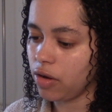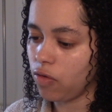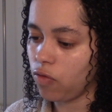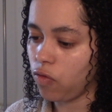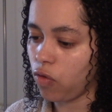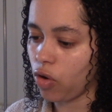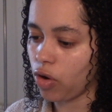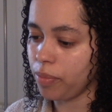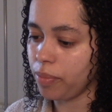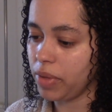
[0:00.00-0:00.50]

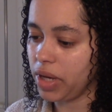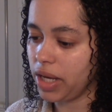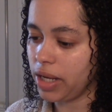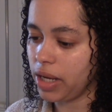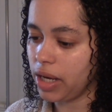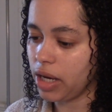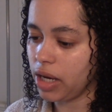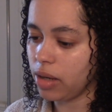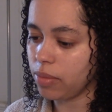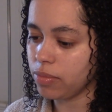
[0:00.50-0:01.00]
for
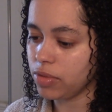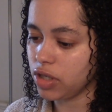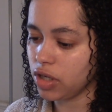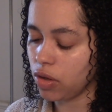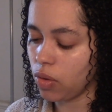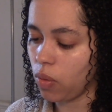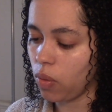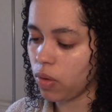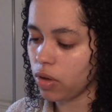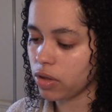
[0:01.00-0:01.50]
medium to
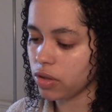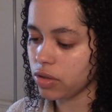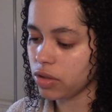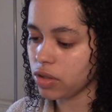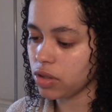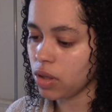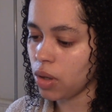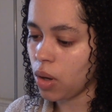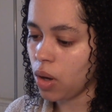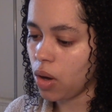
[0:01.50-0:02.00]

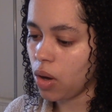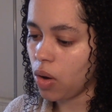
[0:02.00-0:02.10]
coarse